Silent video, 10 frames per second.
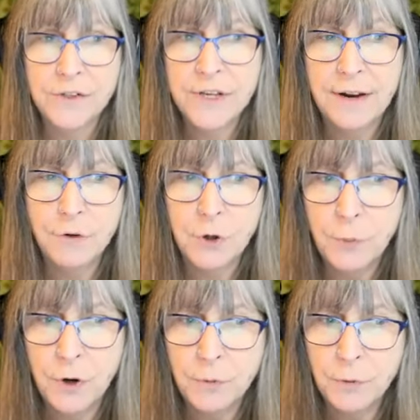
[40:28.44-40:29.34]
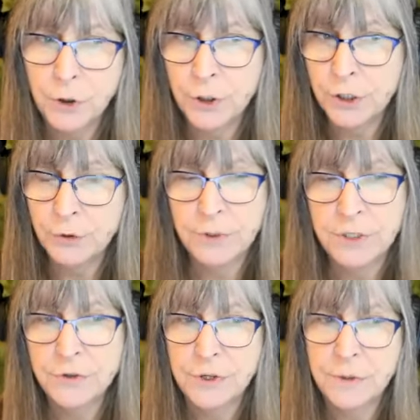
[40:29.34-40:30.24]
never a point where you're going to do
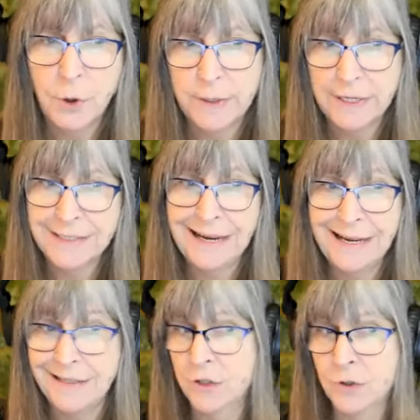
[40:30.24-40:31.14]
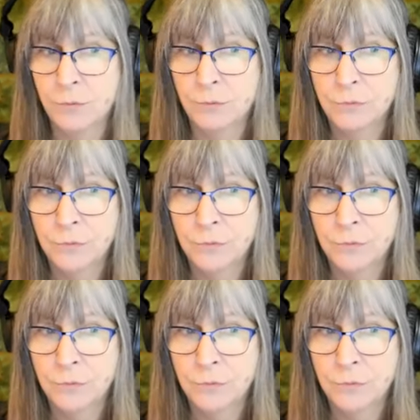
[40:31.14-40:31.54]
Restream, OBS, and Zoom.